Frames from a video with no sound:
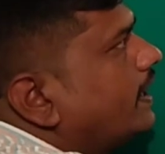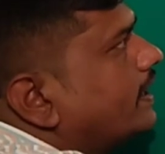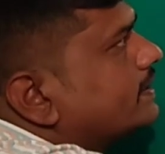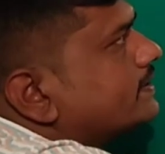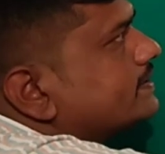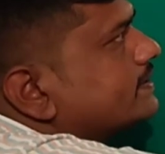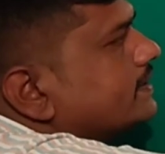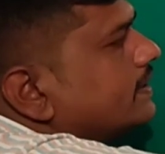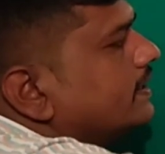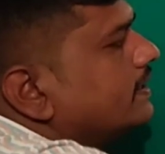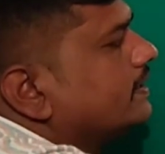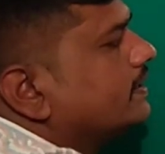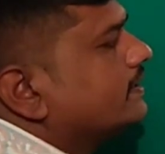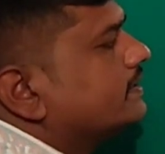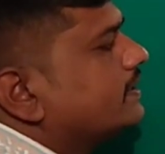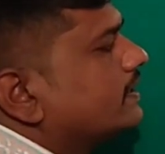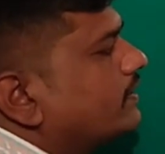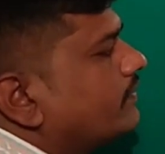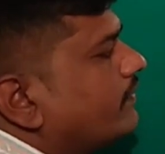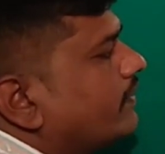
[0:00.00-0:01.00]
x in
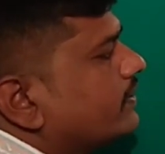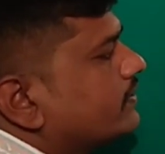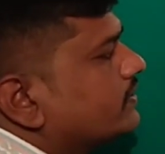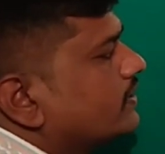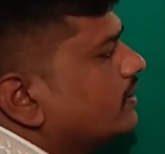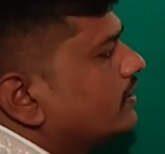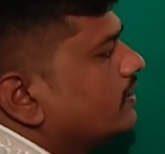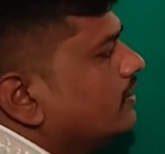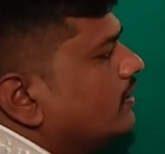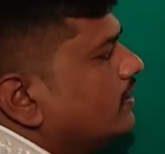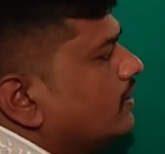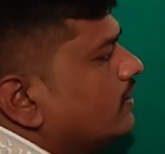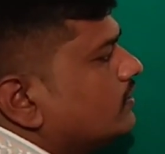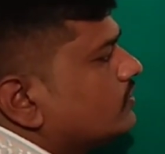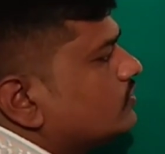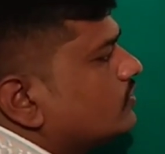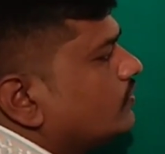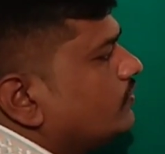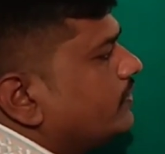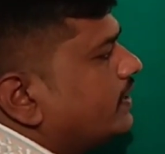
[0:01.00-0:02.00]
this equation.
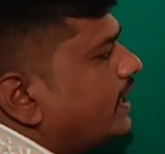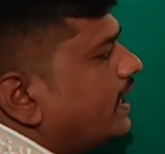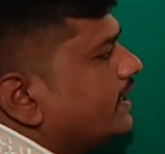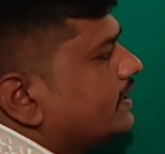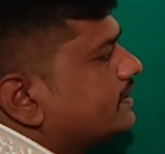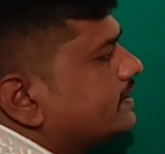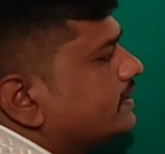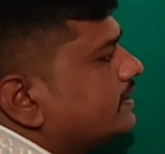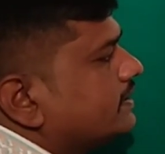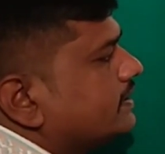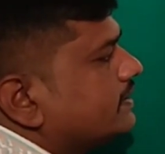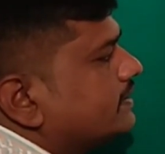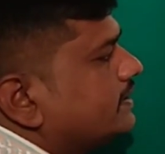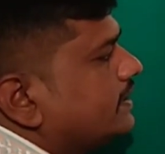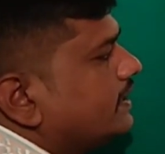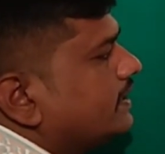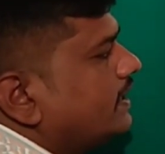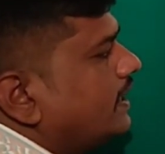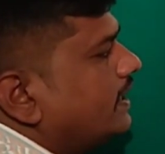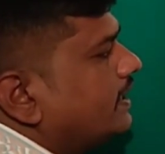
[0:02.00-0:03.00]
So we can
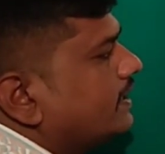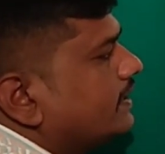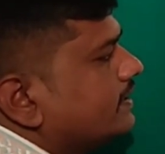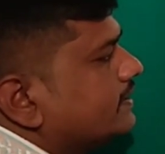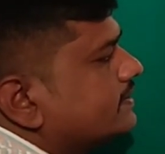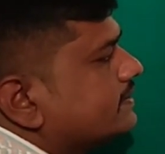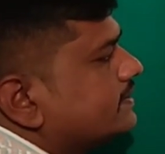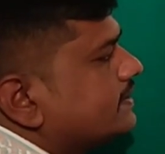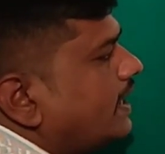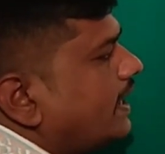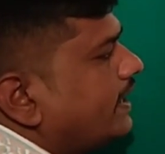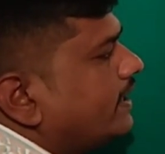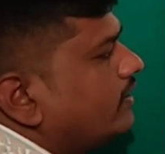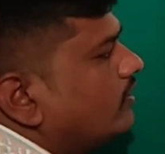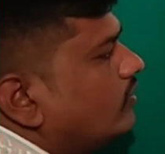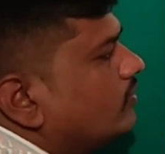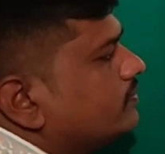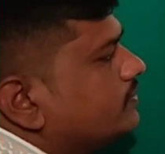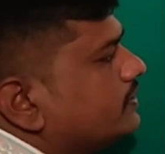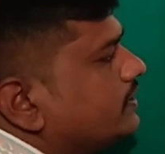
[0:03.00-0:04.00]
see that it is
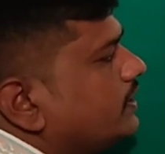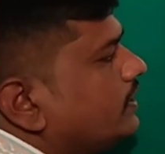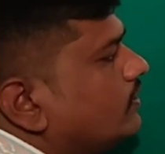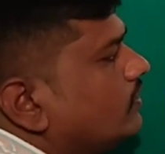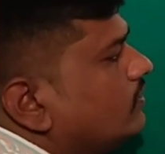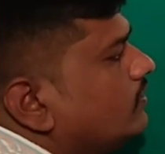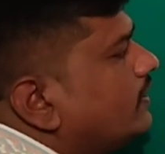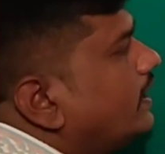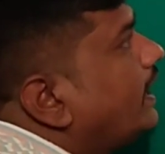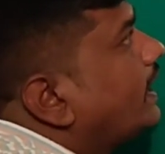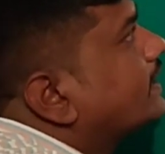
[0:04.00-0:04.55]
sine of 0,